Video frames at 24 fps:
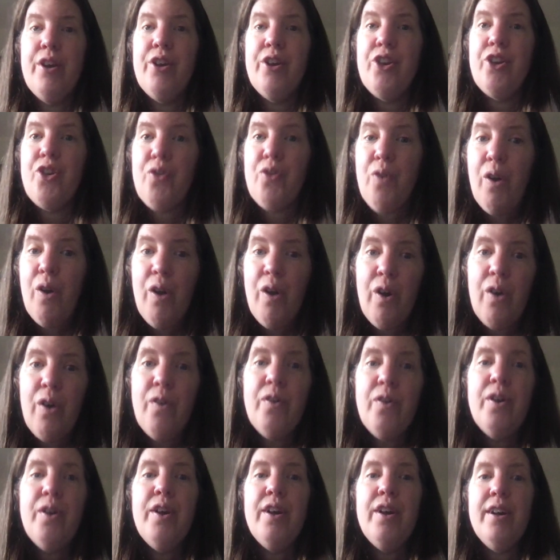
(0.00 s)

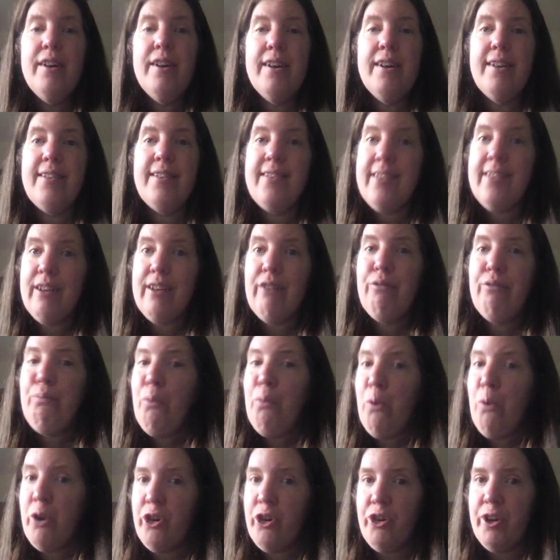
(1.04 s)
draw a self
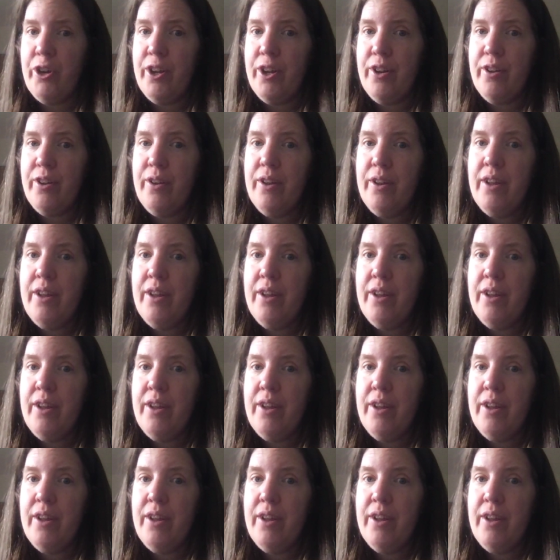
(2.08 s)
portrait.